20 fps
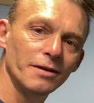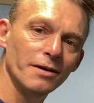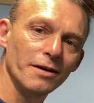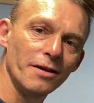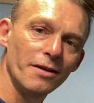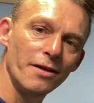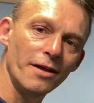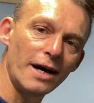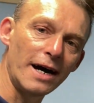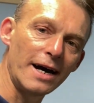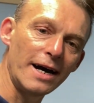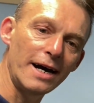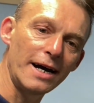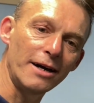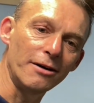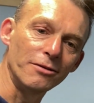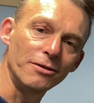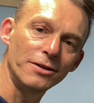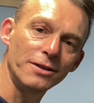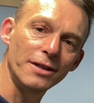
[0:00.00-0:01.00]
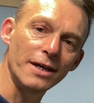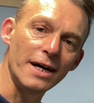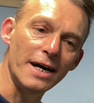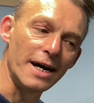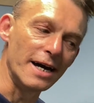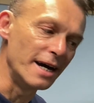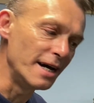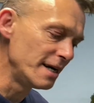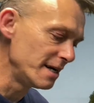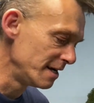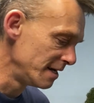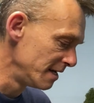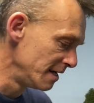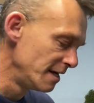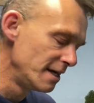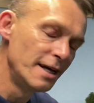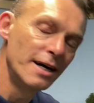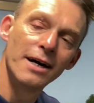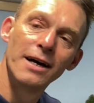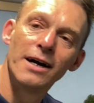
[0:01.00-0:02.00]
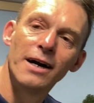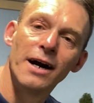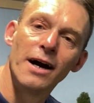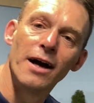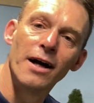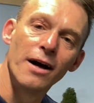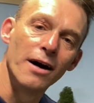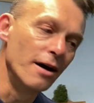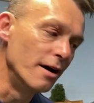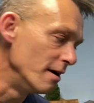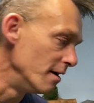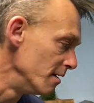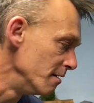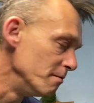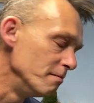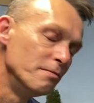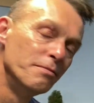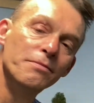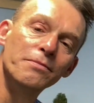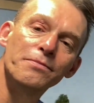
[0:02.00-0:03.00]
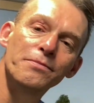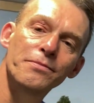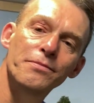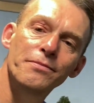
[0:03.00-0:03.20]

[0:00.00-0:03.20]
that house there. I